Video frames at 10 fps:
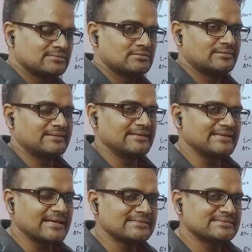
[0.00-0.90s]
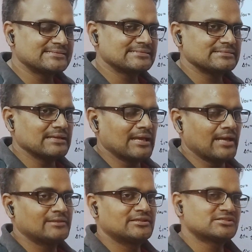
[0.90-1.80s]
dx
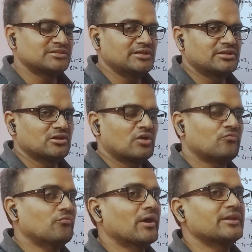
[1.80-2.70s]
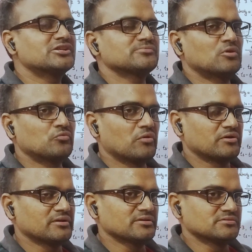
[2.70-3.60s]
and this dt are very small
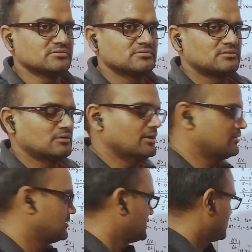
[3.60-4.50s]
quantities, right?